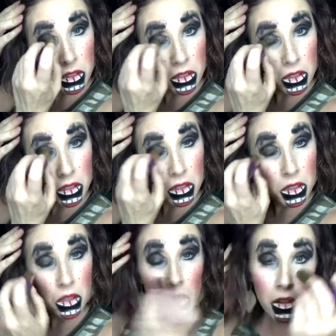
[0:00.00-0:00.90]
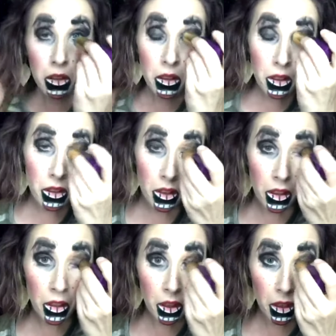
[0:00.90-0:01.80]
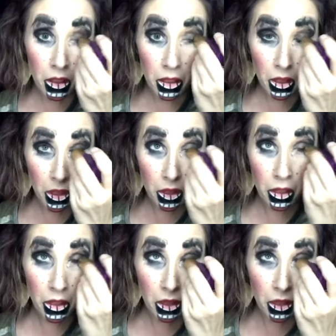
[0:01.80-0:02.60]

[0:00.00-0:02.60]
(no one is talking)